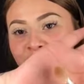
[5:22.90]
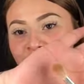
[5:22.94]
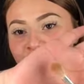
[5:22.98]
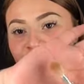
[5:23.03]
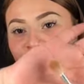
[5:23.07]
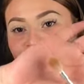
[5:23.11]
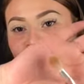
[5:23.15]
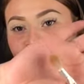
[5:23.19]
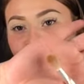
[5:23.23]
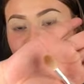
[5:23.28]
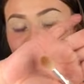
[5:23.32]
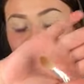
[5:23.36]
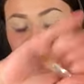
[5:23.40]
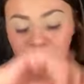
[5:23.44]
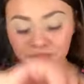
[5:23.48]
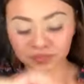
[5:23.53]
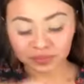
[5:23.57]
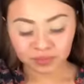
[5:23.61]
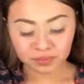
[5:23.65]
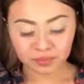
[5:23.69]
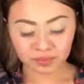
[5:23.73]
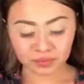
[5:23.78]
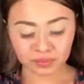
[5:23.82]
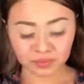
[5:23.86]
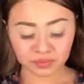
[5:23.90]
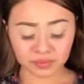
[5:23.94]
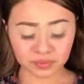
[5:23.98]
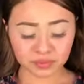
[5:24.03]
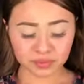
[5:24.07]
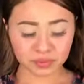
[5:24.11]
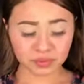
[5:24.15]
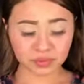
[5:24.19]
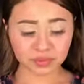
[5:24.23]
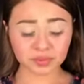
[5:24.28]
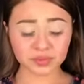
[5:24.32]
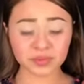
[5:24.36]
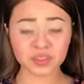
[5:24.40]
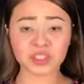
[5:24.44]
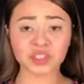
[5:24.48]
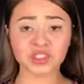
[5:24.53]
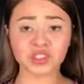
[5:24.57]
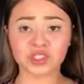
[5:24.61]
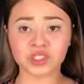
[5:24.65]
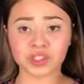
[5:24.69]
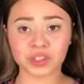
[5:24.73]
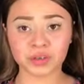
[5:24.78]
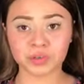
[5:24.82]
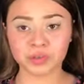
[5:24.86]
brush. It's
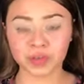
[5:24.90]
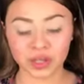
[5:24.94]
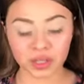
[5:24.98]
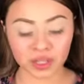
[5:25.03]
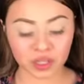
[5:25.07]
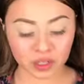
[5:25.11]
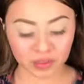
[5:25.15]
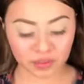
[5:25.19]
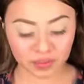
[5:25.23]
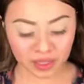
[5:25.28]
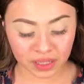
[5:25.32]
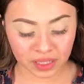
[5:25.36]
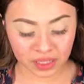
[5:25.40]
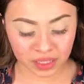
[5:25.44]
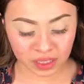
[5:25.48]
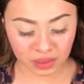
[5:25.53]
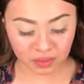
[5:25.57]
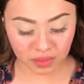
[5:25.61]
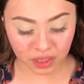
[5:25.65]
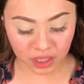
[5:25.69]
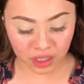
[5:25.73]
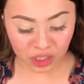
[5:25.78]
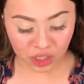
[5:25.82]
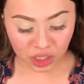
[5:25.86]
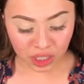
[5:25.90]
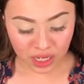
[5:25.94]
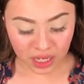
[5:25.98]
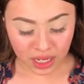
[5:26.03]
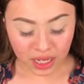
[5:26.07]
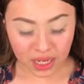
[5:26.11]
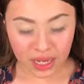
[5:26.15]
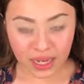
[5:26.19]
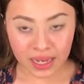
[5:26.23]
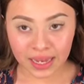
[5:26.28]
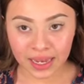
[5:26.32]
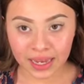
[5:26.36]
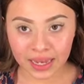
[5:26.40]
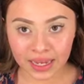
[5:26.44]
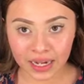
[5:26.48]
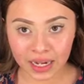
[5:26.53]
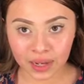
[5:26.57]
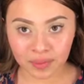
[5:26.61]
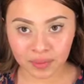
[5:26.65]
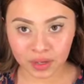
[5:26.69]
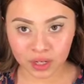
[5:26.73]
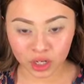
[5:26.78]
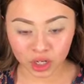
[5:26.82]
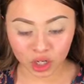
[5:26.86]
just a regular blending brush, and
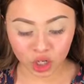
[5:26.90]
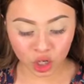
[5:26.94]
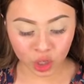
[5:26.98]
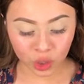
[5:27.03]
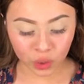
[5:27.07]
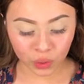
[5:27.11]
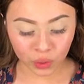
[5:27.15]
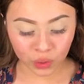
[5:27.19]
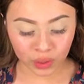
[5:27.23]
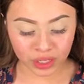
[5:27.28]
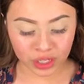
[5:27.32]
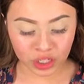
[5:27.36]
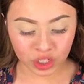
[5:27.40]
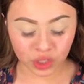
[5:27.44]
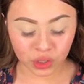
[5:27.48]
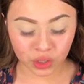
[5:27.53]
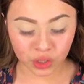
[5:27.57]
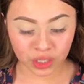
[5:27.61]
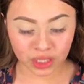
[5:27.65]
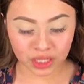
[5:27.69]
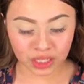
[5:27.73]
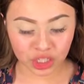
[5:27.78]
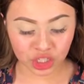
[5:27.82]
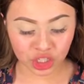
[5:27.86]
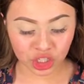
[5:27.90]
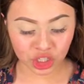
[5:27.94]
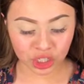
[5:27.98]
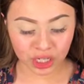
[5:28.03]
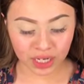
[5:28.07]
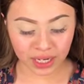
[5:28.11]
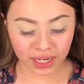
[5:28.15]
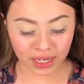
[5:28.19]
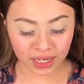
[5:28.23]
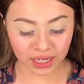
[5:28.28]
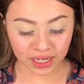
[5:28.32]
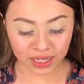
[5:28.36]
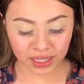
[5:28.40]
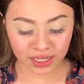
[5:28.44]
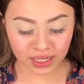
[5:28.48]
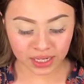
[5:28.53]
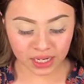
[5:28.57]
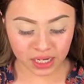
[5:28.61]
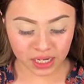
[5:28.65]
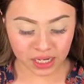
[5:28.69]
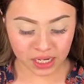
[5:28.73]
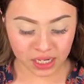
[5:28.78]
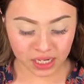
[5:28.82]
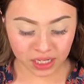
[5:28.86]
I'm gonna go into the
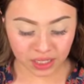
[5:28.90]
shade